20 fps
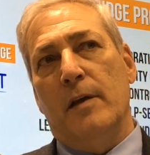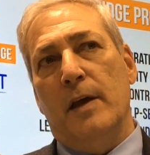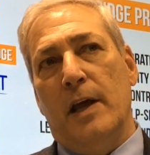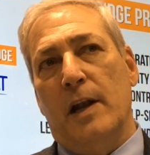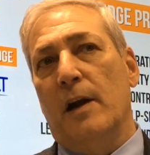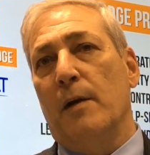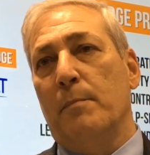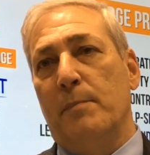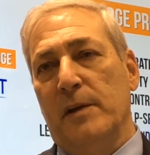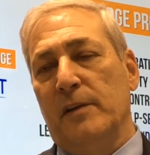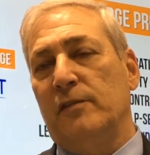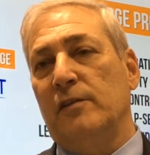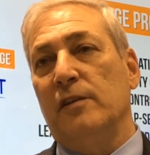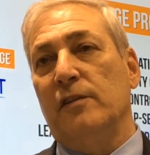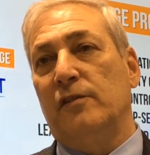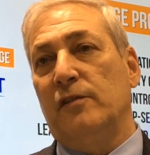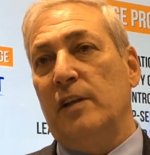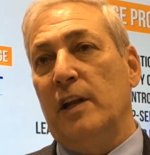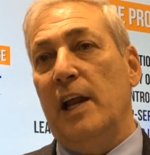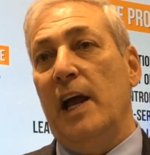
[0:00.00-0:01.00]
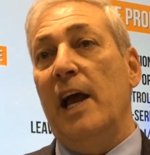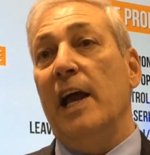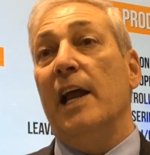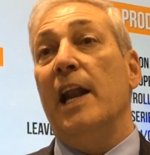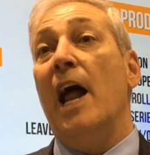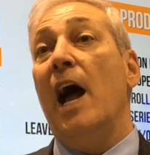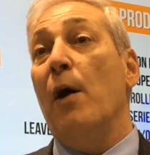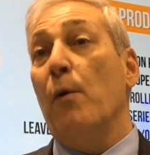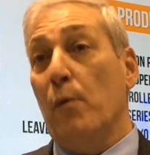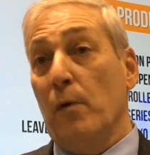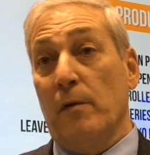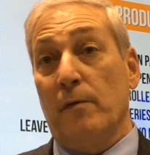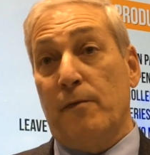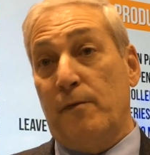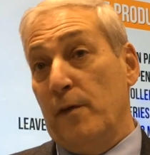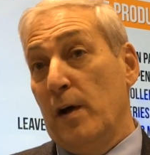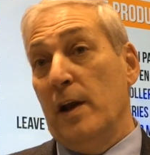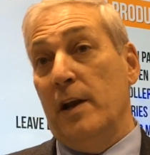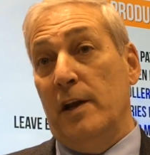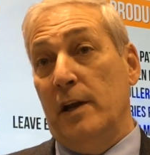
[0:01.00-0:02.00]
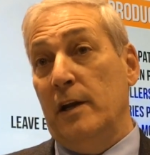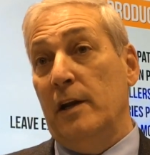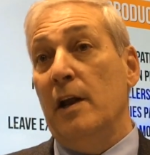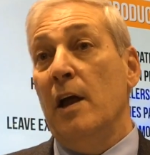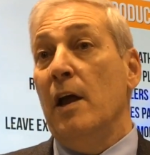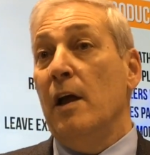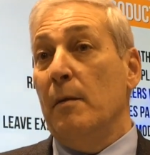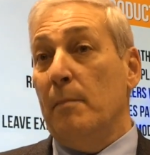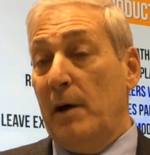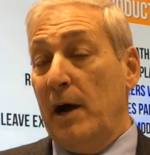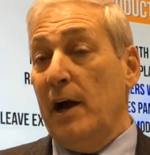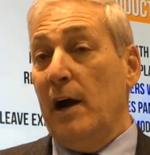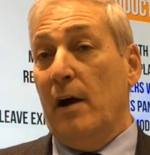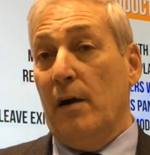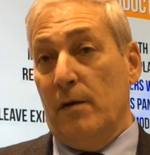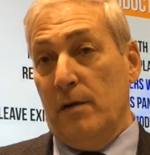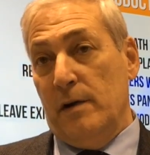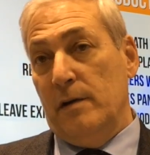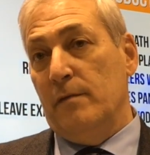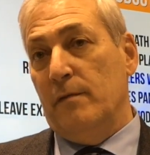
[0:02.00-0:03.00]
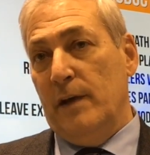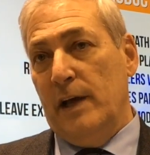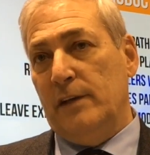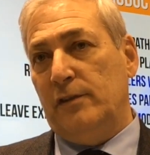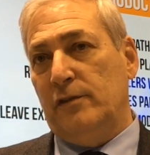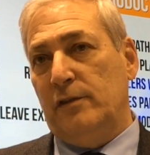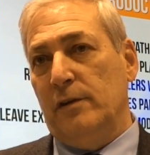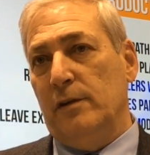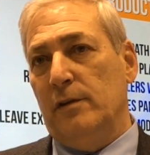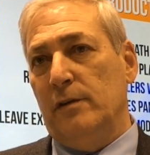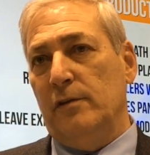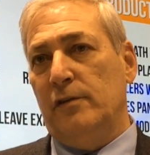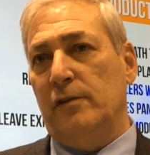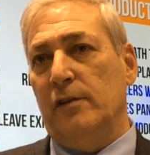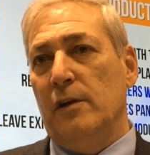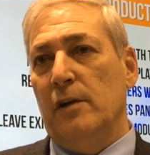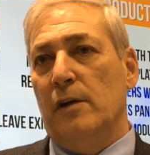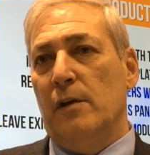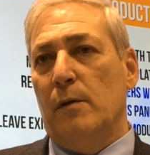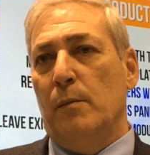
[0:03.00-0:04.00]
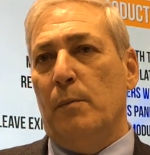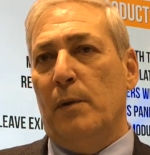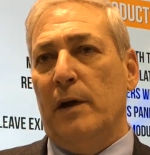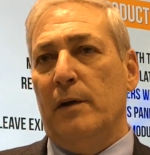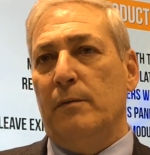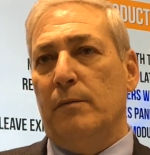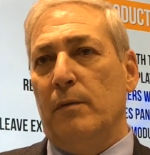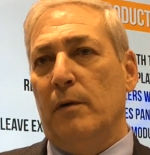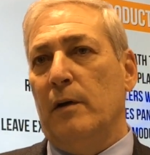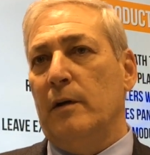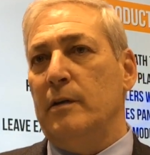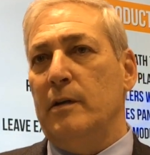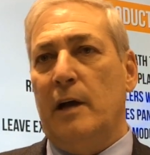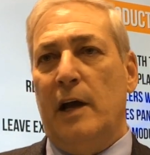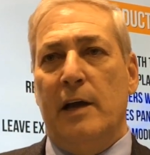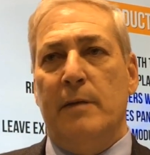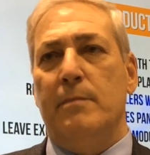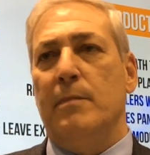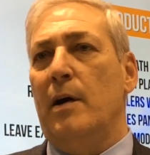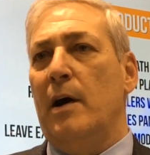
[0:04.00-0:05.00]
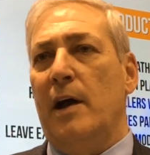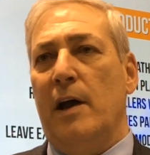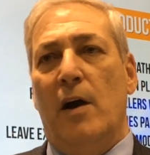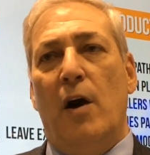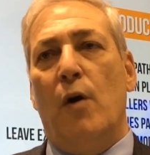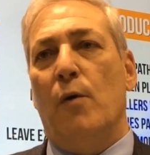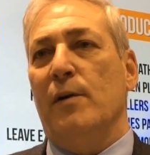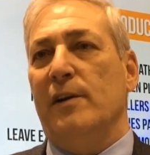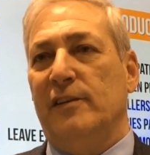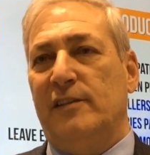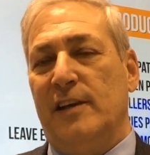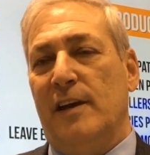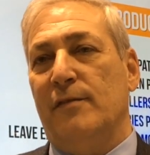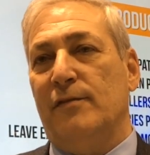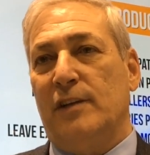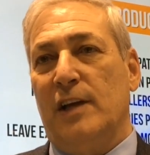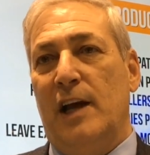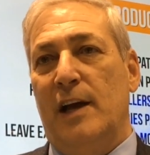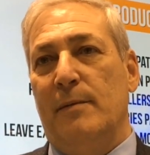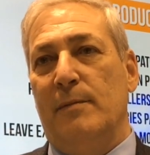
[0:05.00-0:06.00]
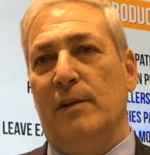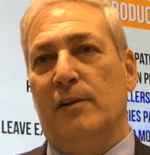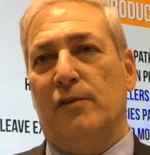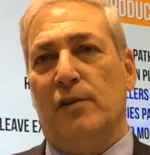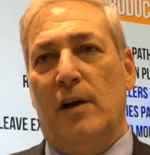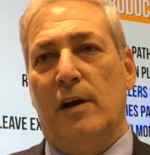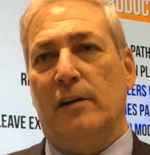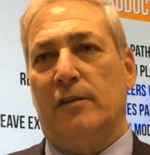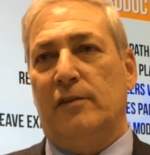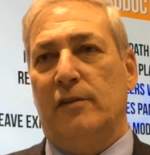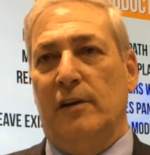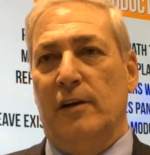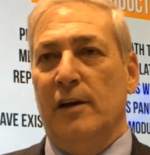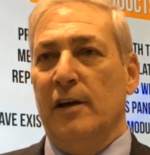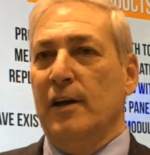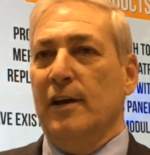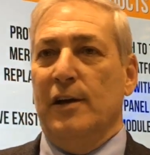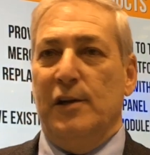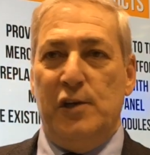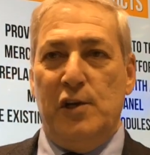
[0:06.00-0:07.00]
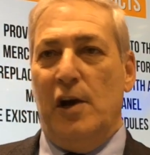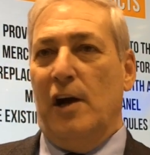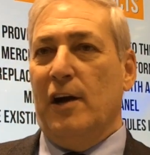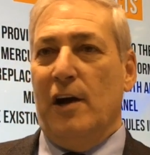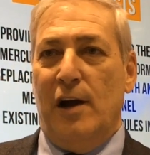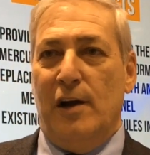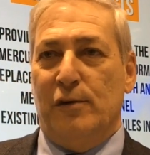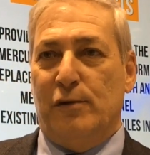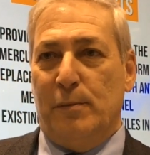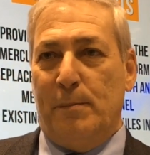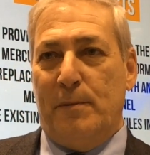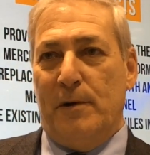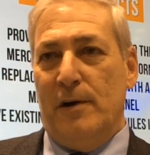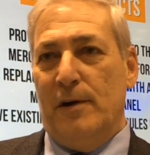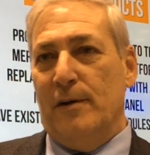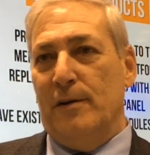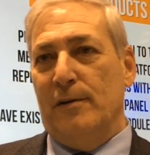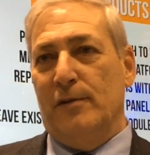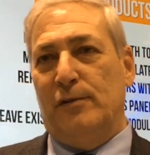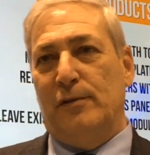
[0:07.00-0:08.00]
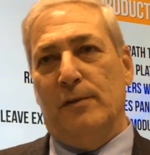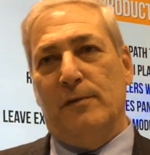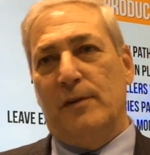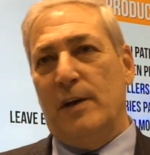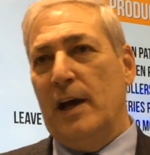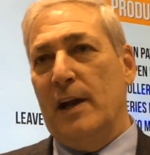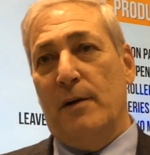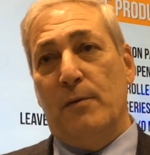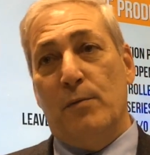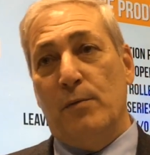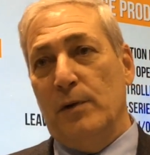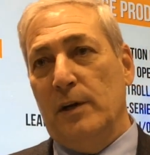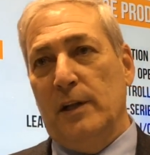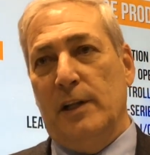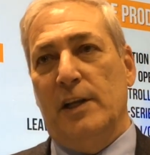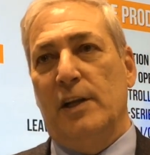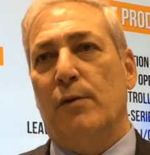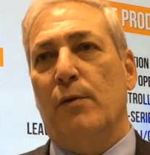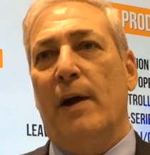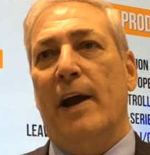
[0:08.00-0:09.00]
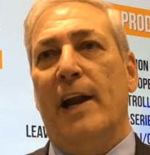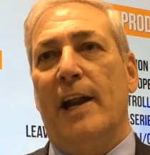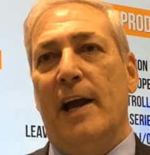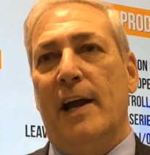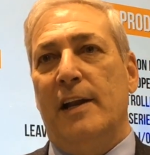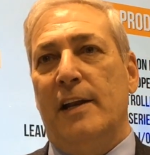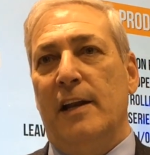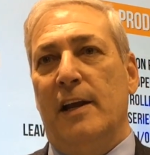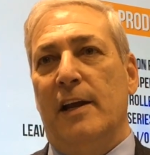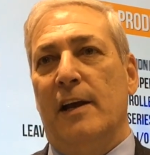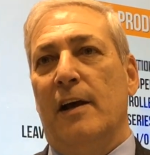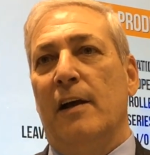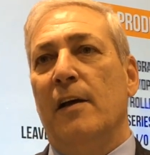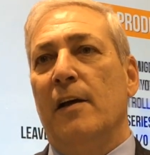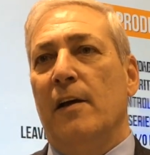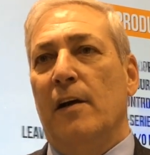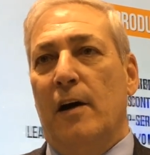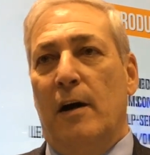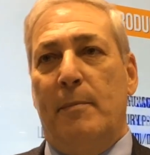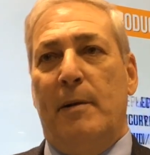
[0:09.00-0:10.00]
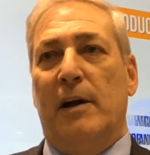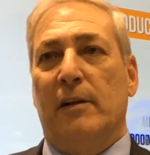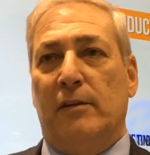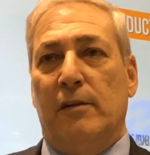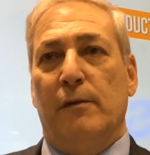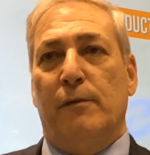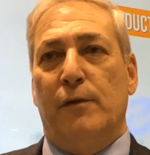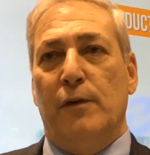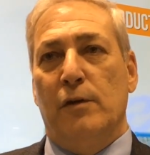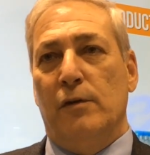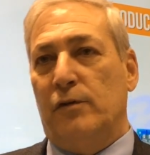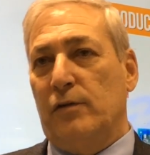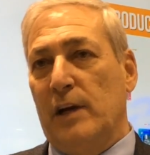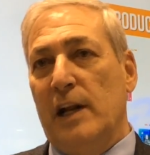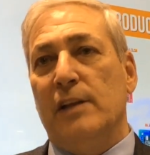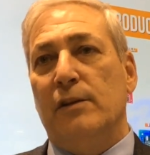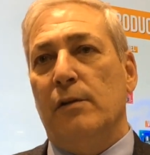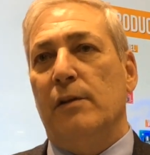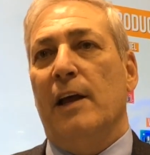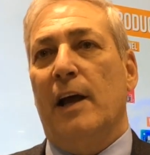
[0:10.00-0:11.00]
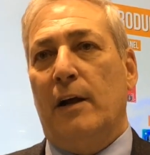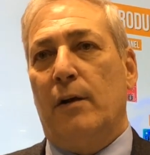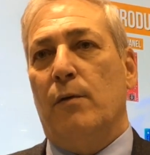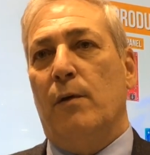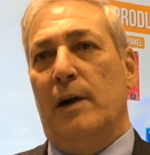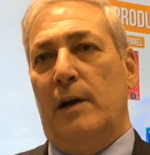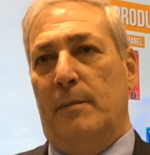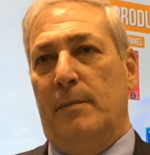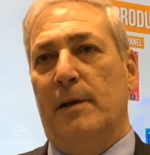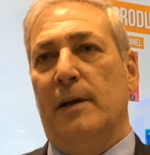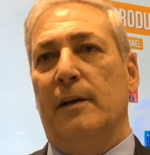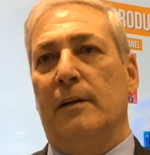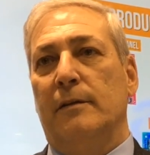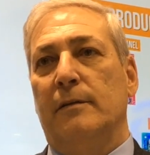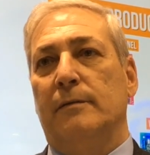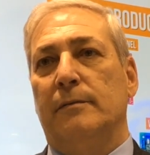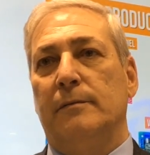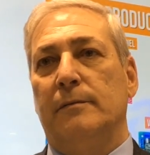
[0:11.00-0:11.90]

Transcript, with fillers: and our business today and how we're funded by our investors. But I, I always have time to talk to young entrepreneurs who've got a really great idea about the future. I do that quite a lot.